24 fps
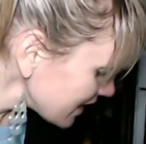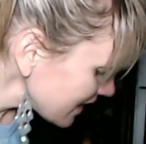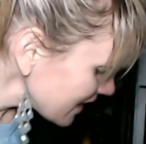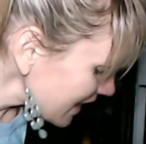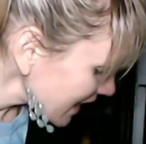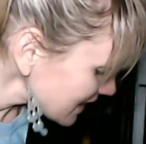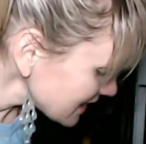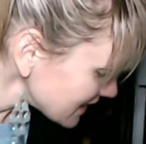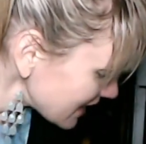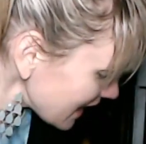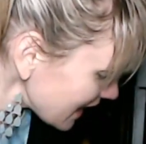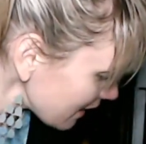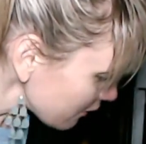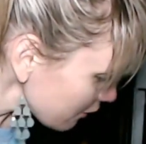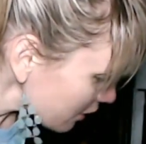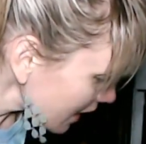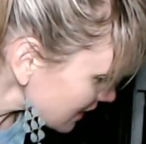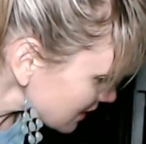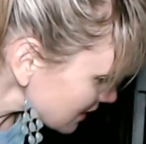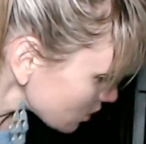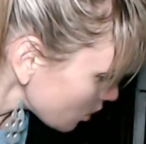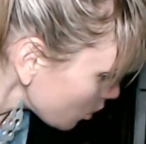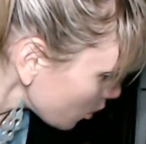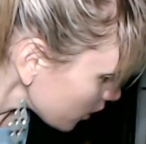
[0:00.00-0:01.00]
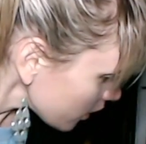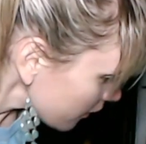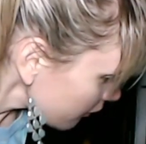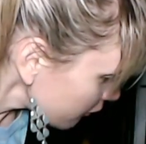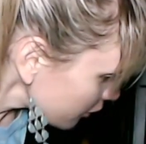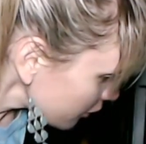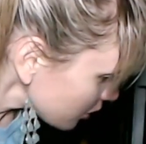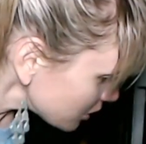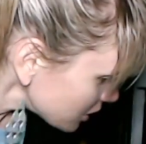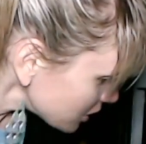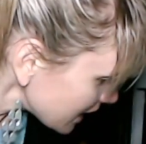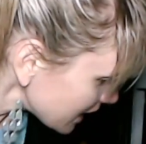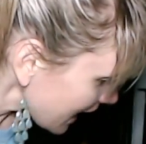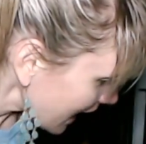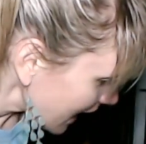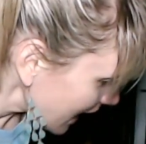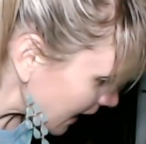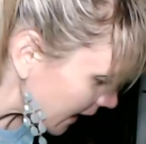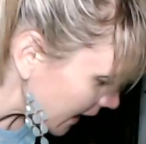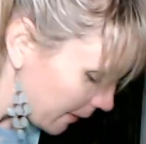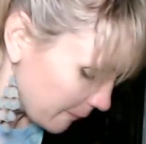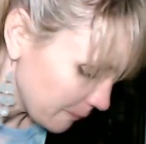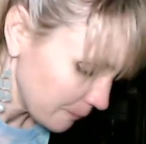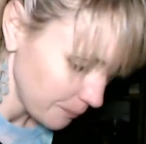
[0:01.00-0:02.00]
That's it, that's all the food you're
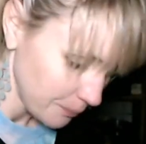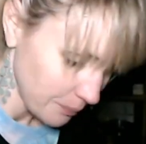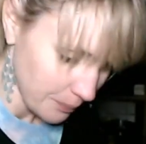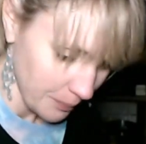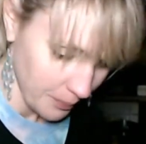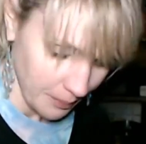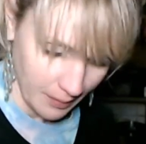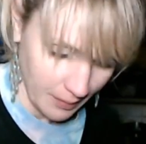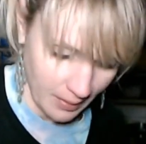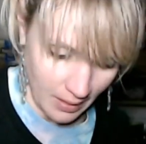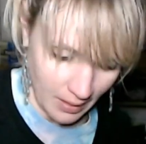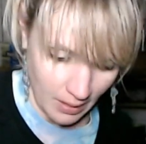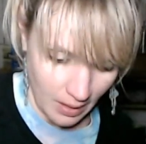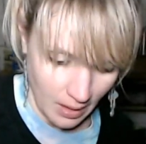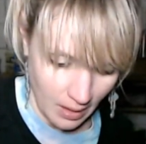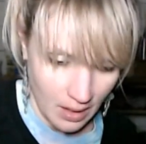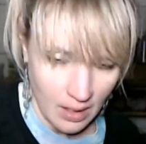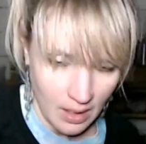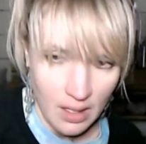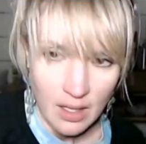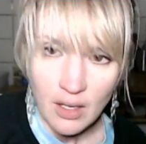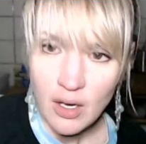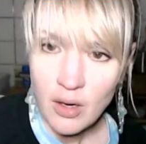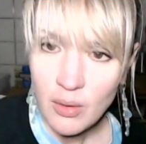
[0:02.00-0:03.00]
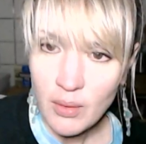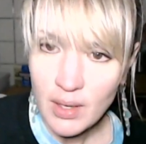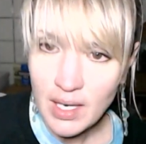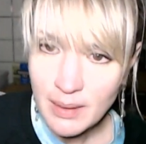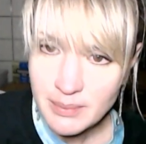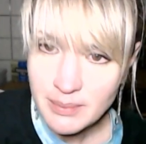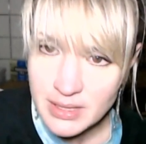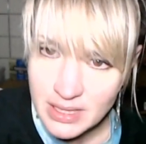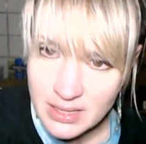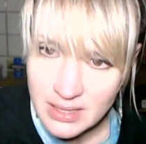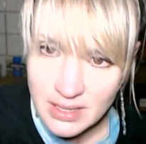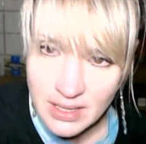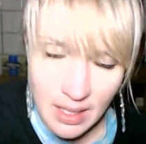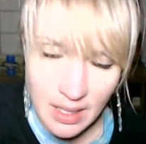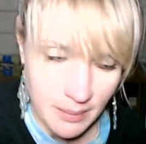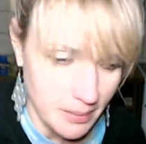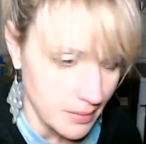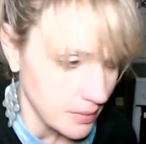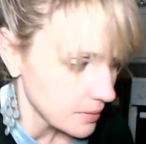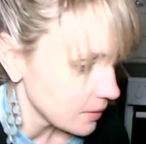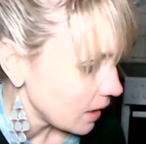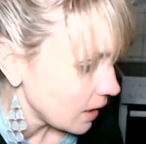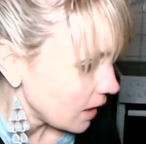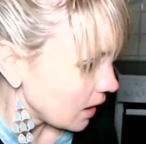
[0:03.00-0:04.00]
getting. Well, I'm
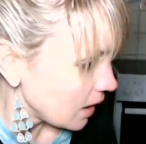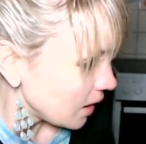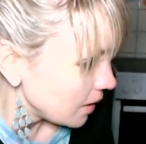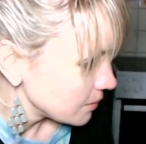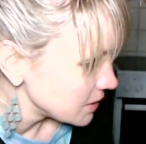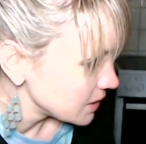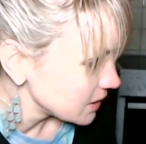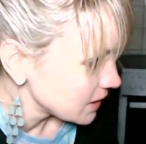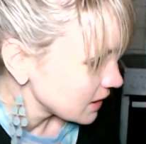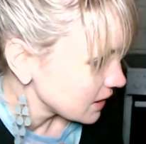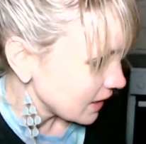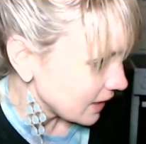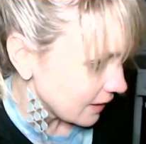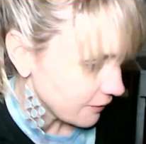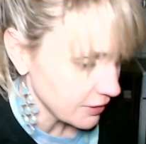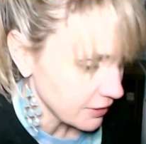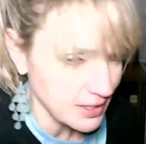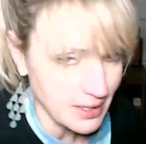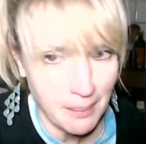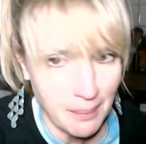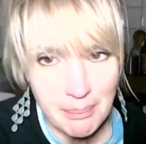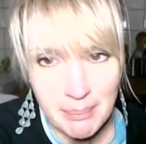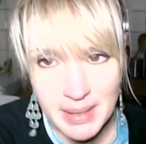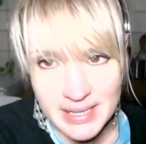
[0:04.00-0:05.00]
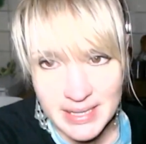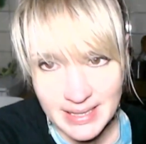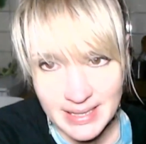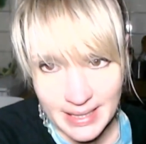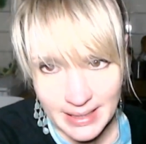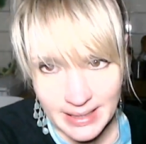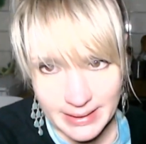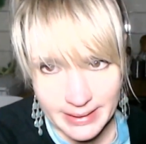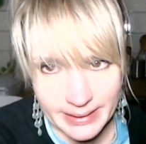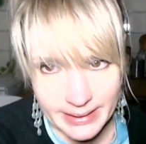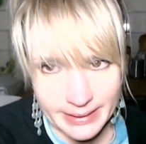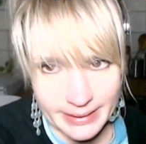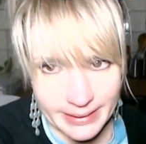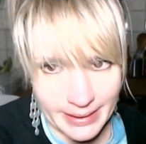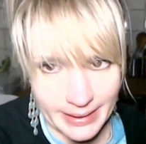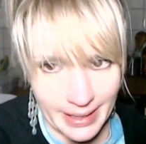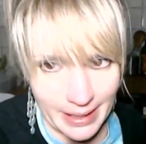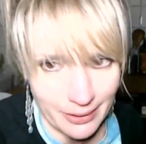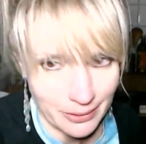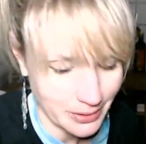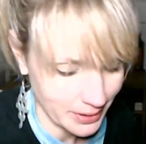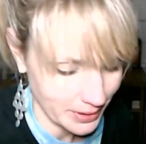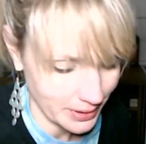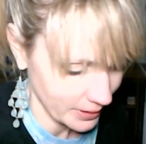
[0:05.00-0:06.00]
just going to give her some biscuit
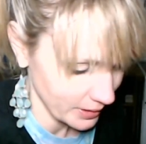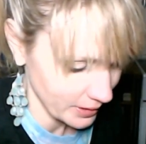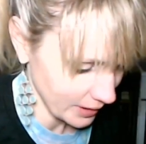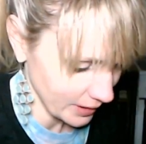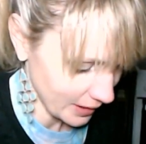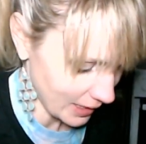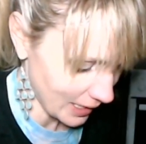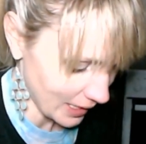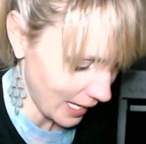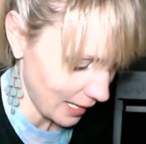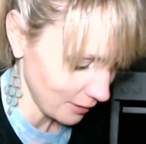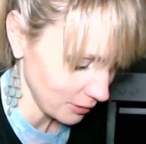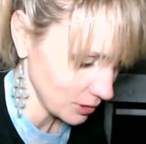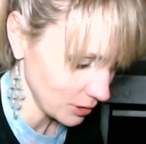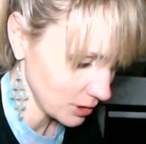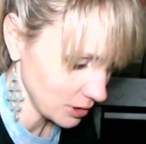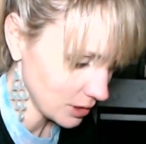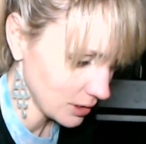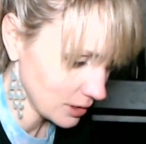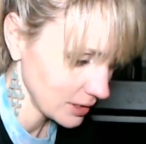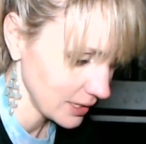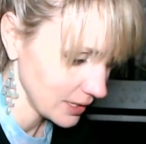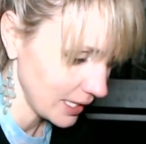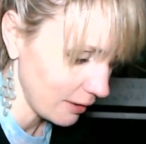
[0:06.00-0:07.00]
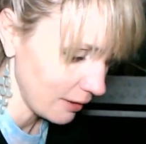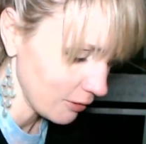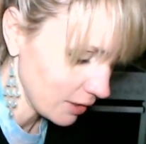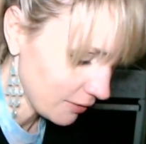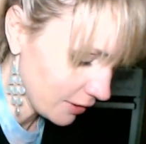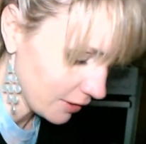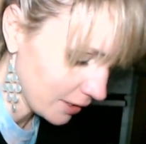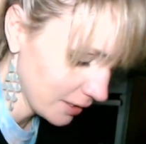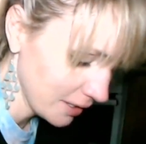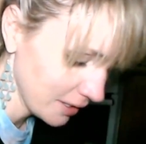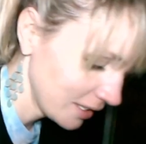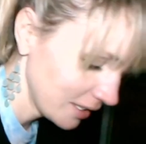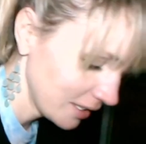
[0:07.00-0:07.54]
out in the lounge to get rid of that.